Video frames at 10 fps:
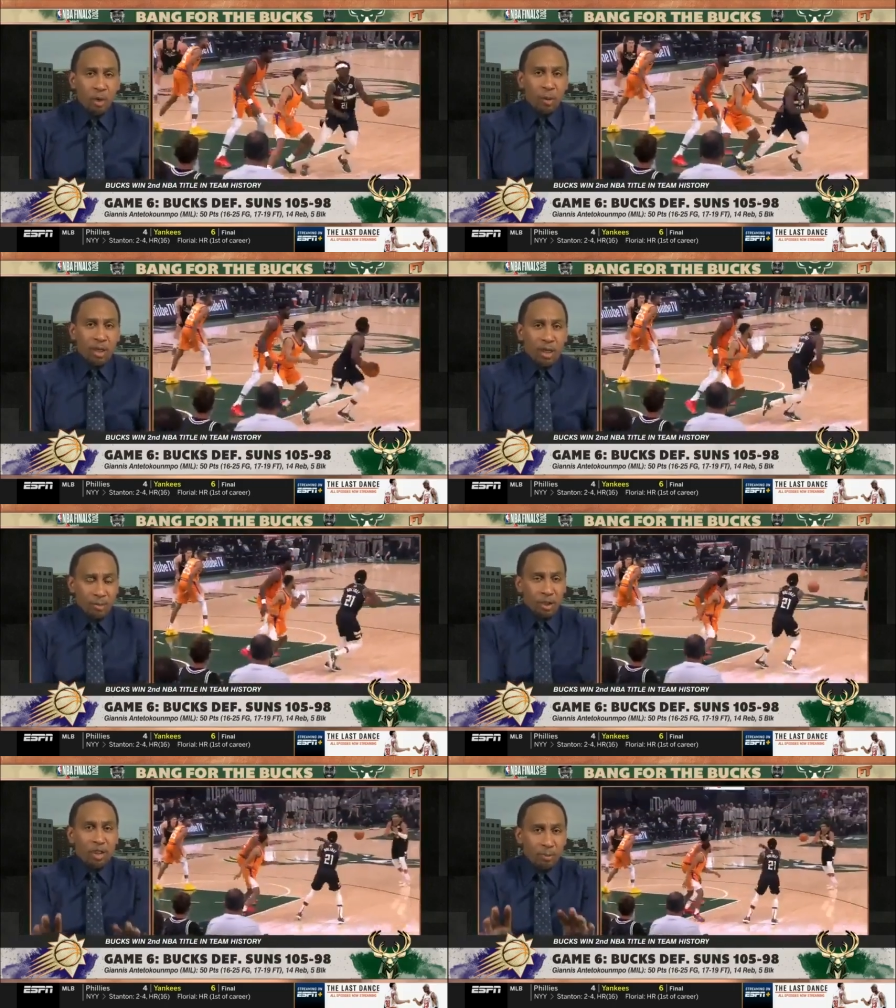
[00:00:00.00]
when it
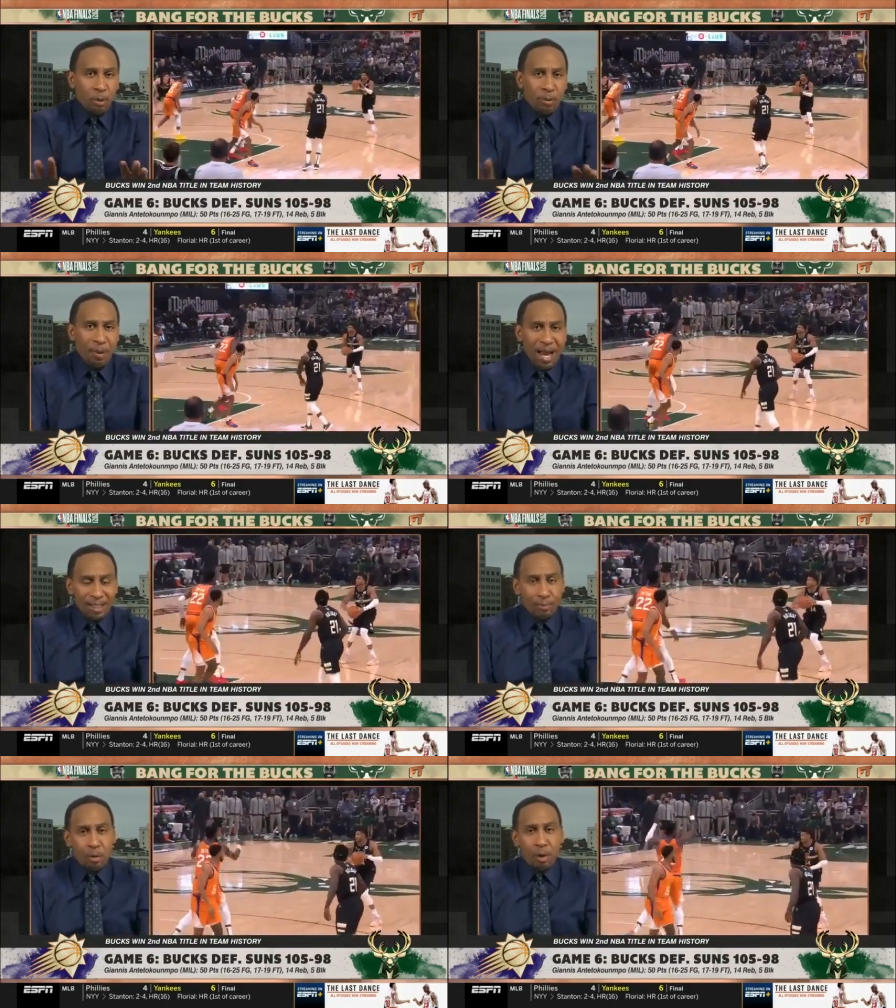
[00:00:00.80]
comes to the sport of
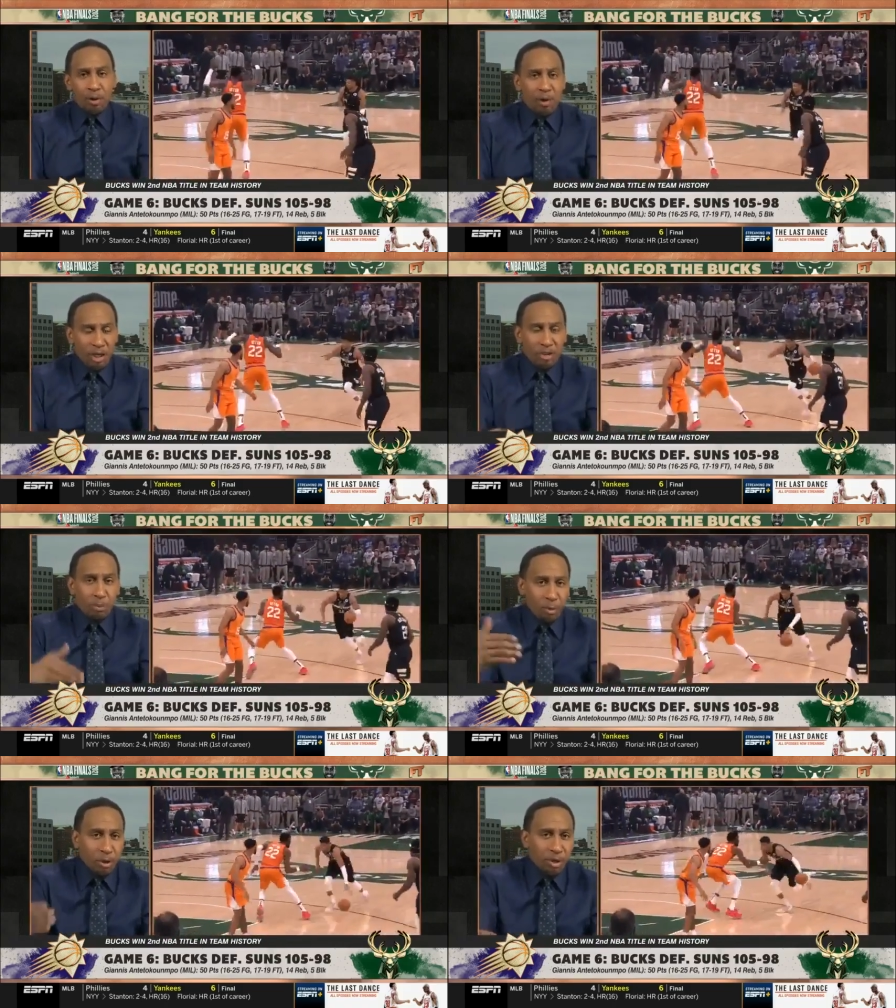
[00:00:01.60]
basketball.
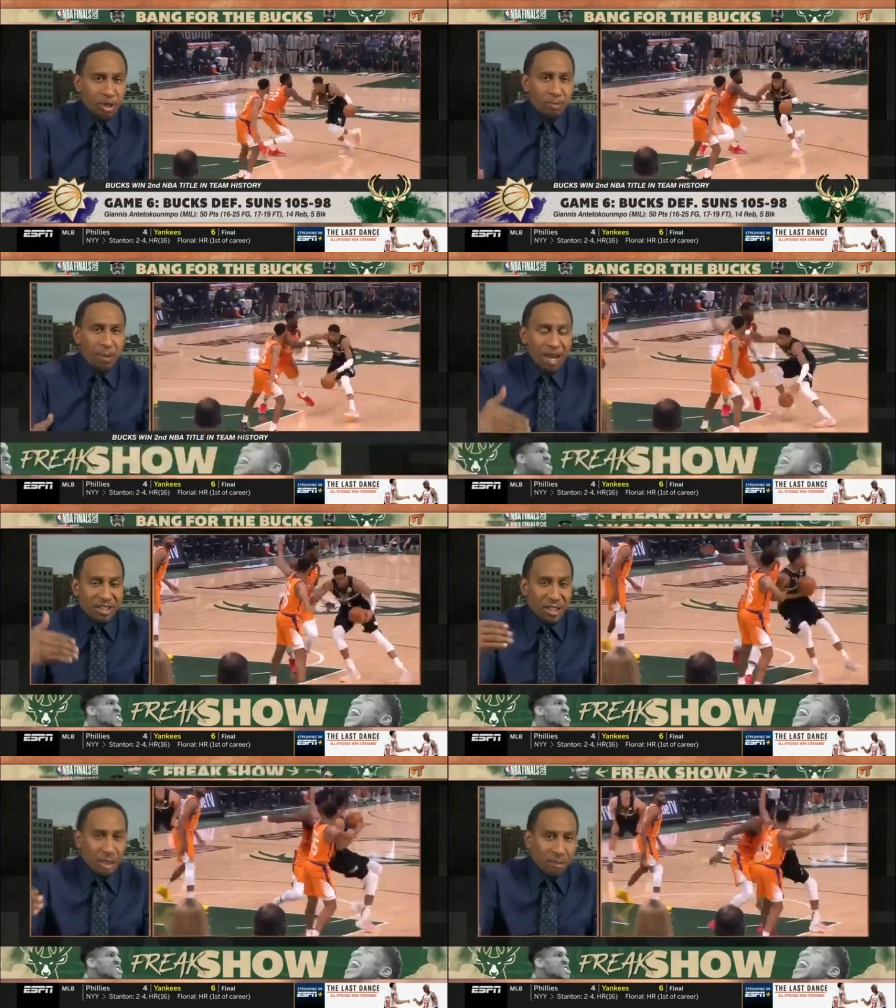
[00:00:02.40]
Kendrick Perkins,
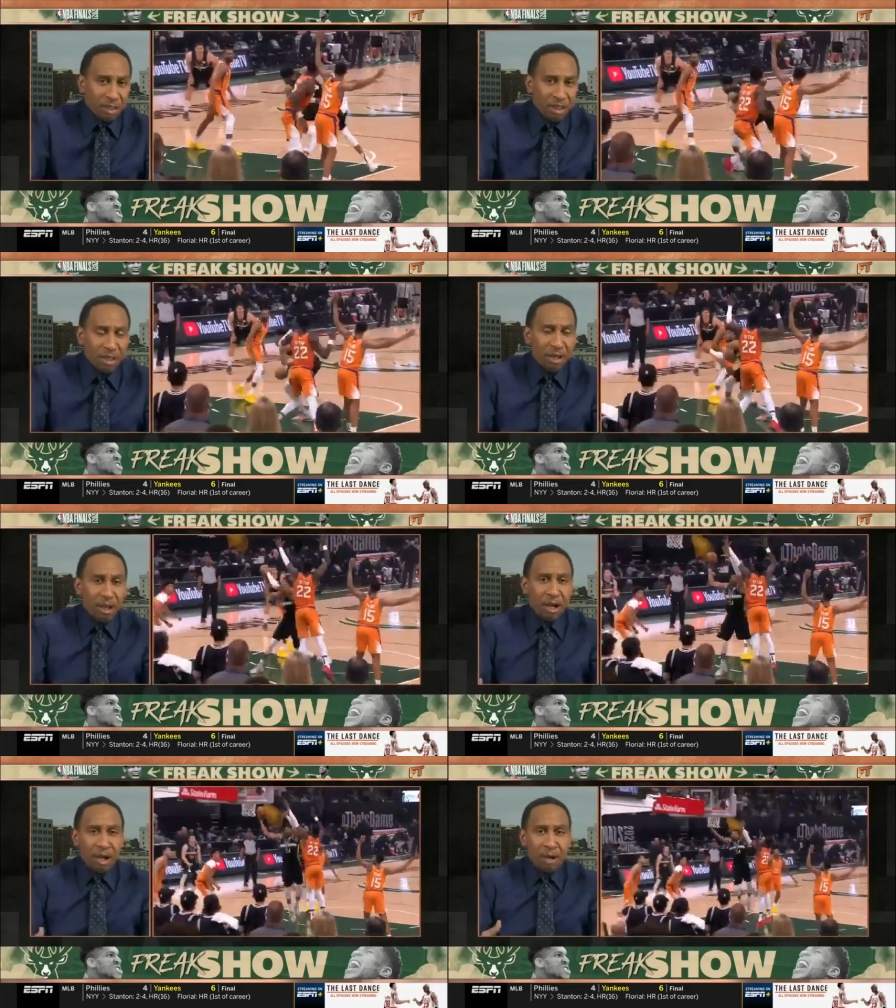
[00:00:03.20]
Max Kellerman,
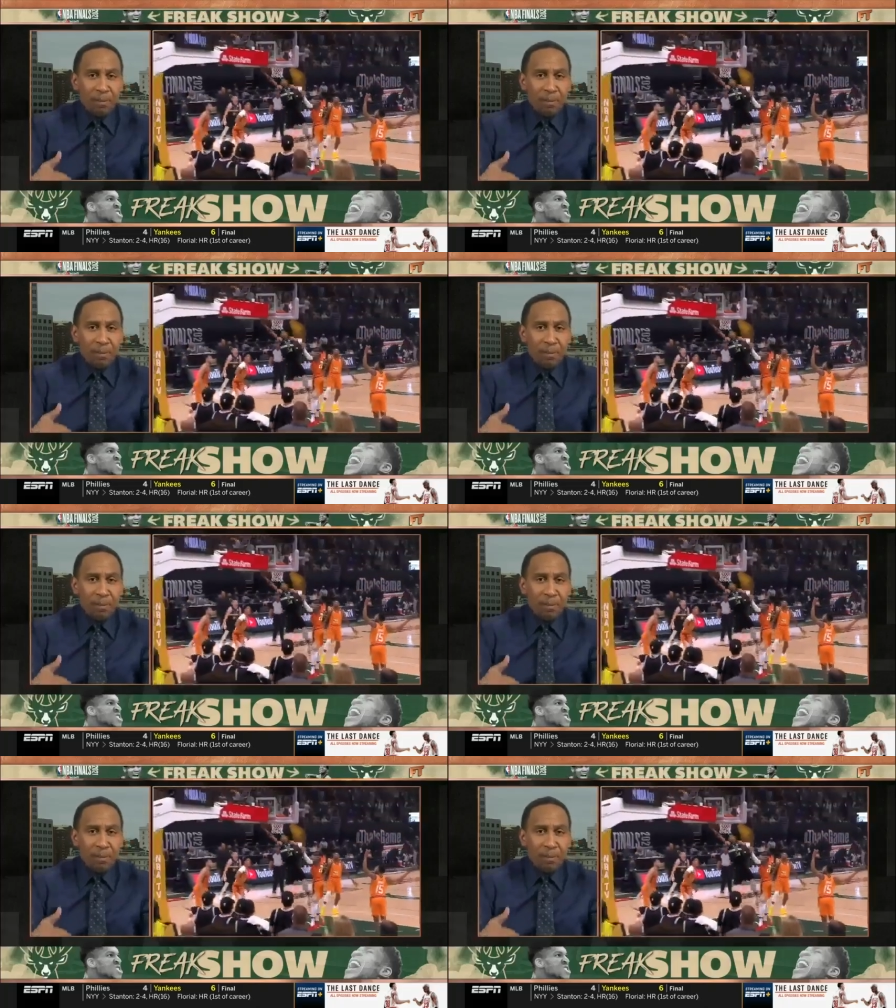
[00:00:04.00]
uh,